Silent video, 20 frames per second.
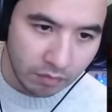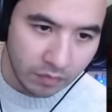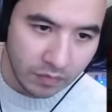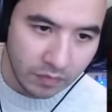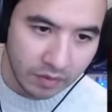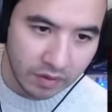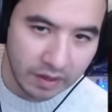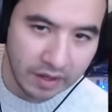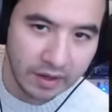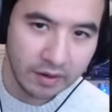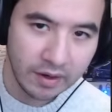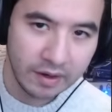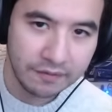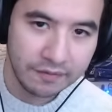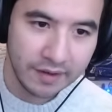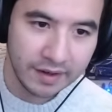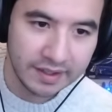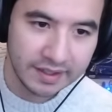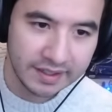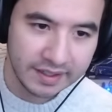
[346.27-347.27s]
There I
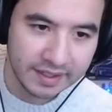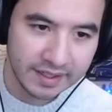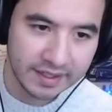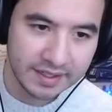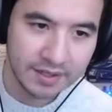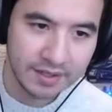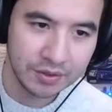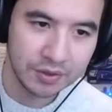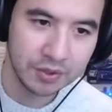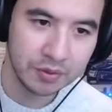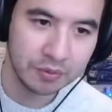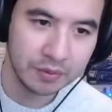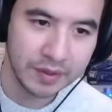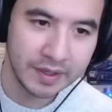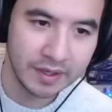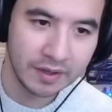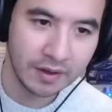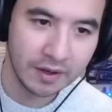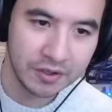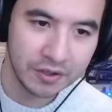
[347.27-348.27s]
finally kicked out the rear
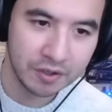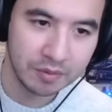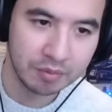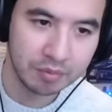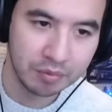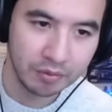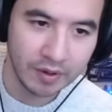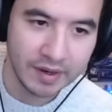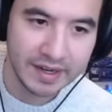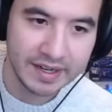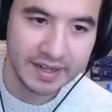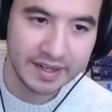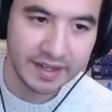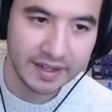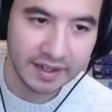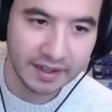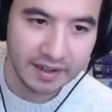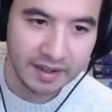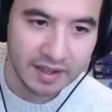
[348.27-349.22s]
under braking,